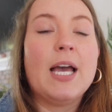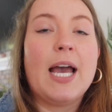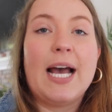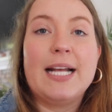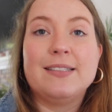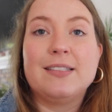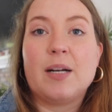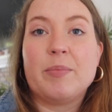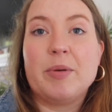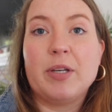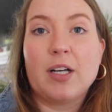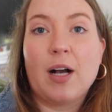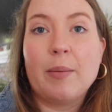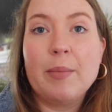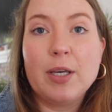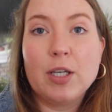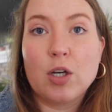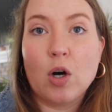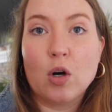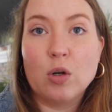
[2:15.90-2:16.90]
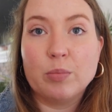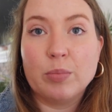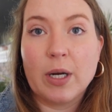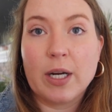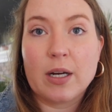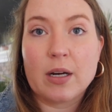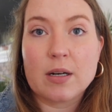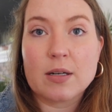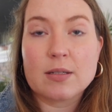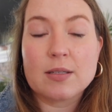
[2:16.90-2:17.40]
ended up becoming code
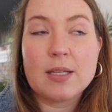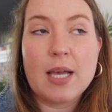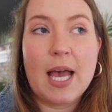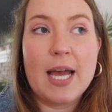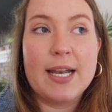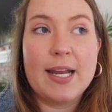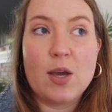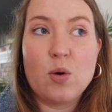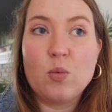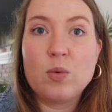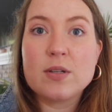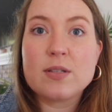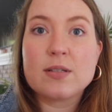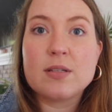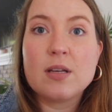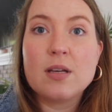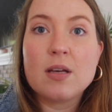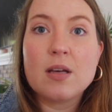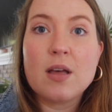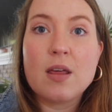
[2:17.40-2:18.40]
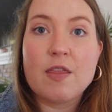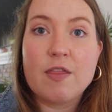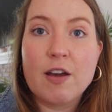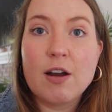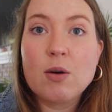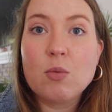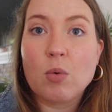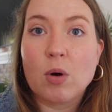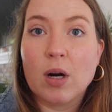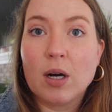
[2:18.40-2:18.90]
breakers, and it was
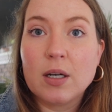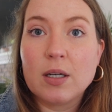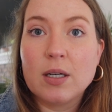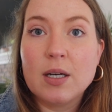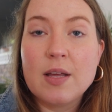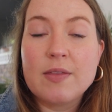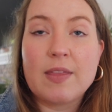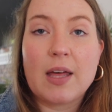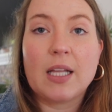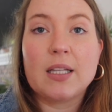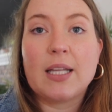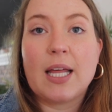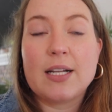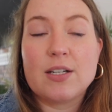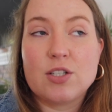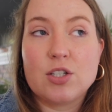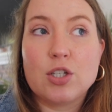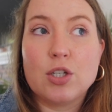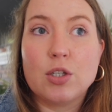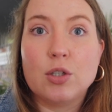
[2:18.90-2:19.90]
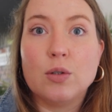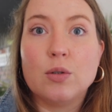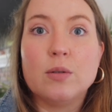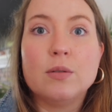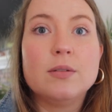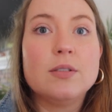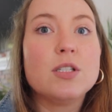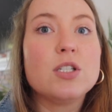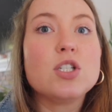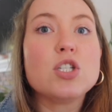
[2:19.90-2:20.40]
their work that led
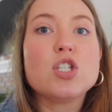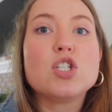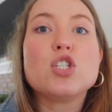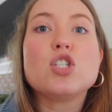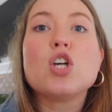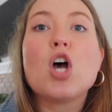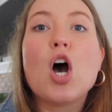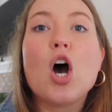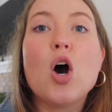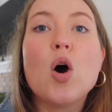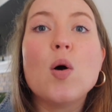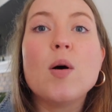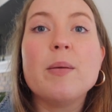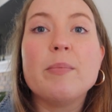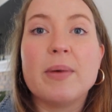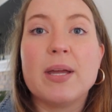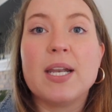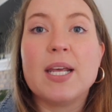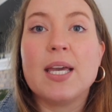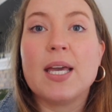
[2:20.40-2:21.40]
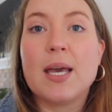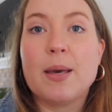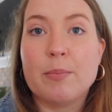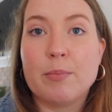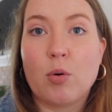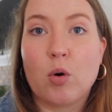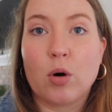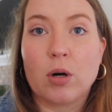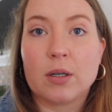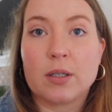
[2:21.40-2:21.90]
to so many
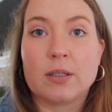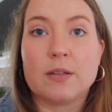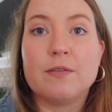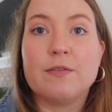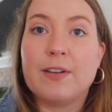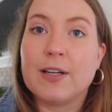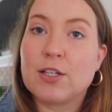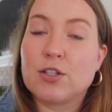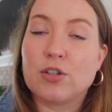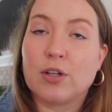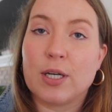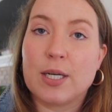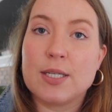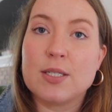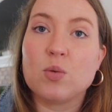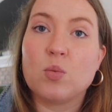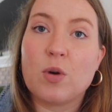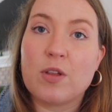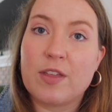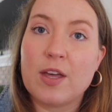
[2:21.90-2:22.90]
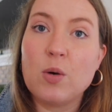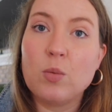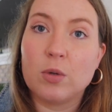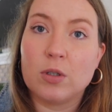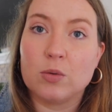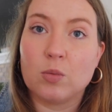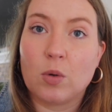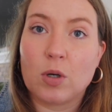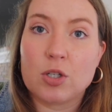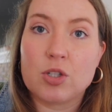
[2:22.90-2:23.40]
important victories within
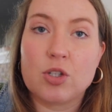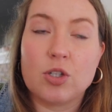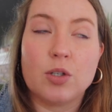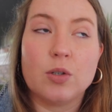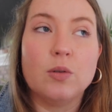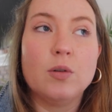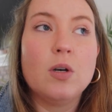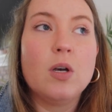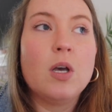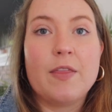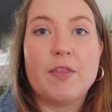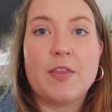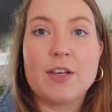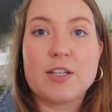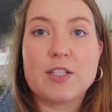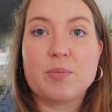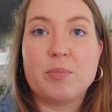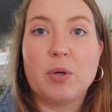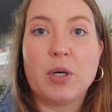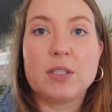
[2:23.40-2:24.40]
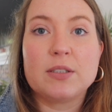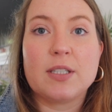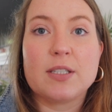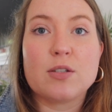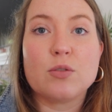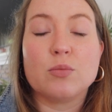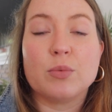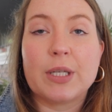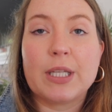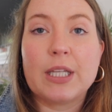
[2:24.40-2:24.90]
World War II. This book does
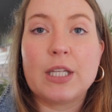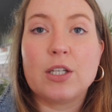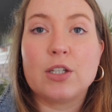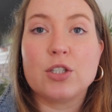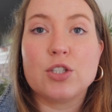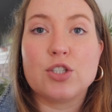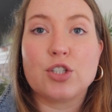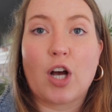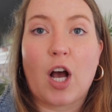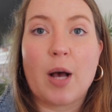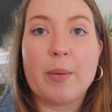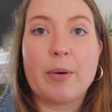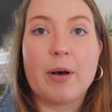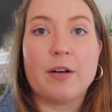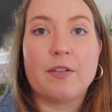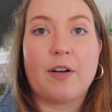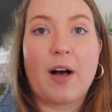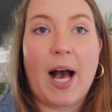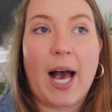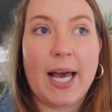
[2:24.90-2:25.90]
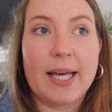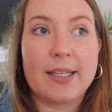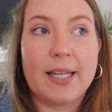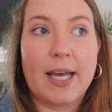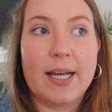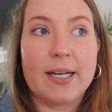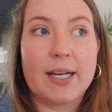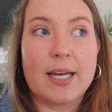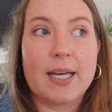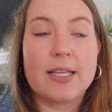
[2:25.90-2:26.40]
a really good job of
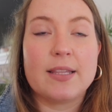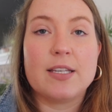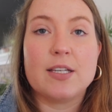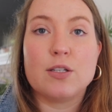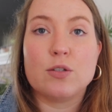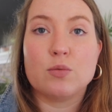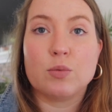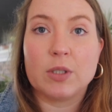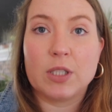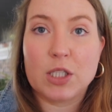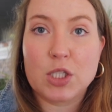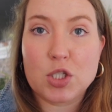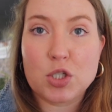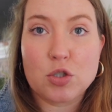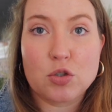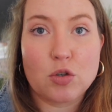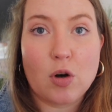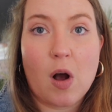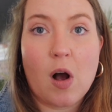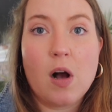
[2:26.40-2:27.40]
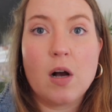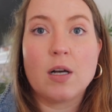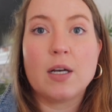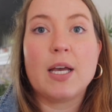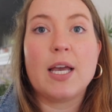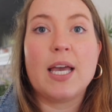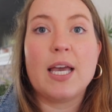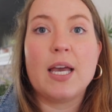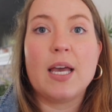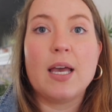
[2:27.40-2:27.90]
highlighting these really strong,
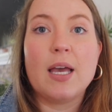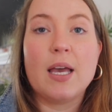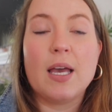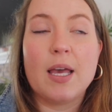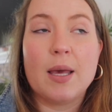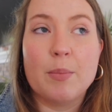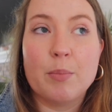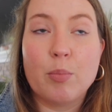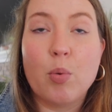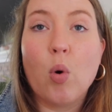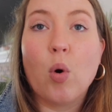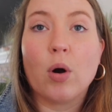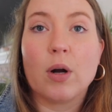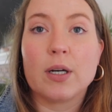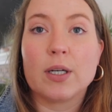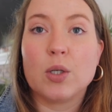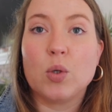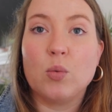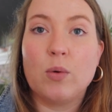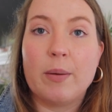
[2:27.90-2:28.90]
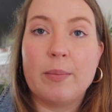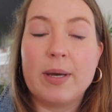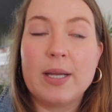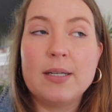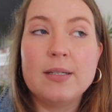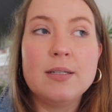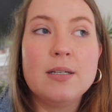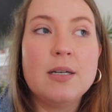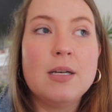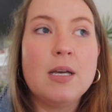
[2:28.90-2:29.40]
important
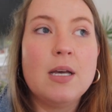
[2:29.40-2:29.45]
women.